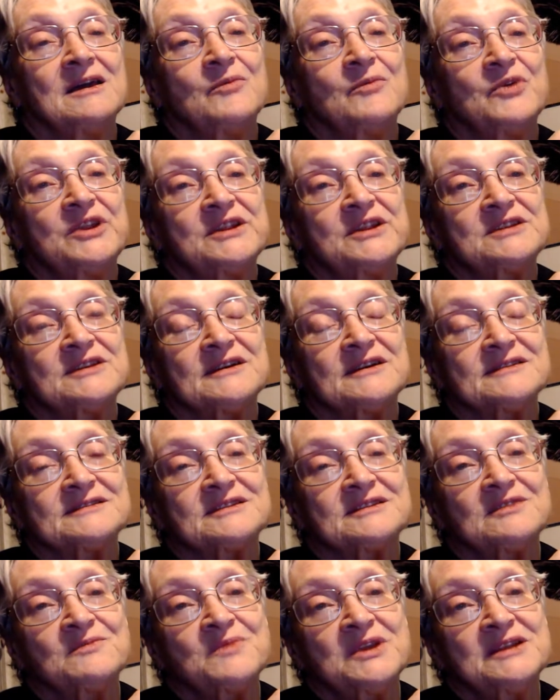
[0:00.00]
But it
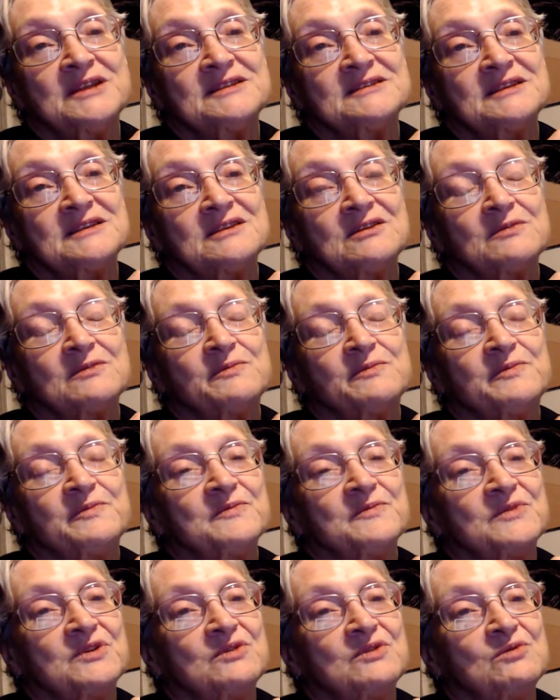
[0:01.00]
also means that
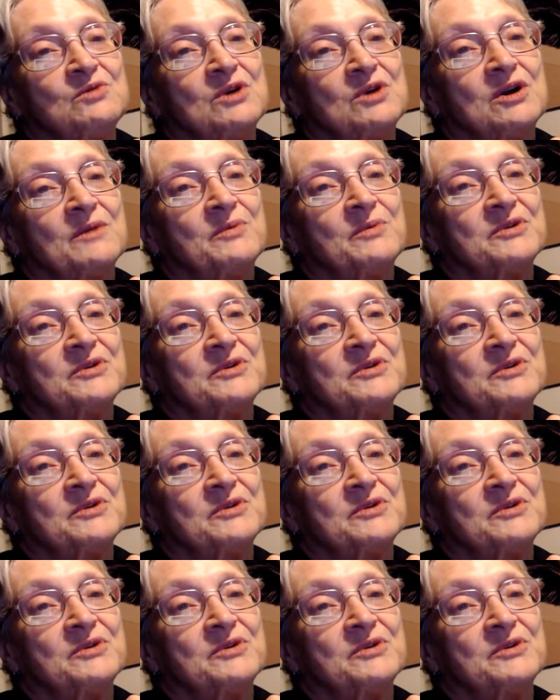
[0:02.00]
you are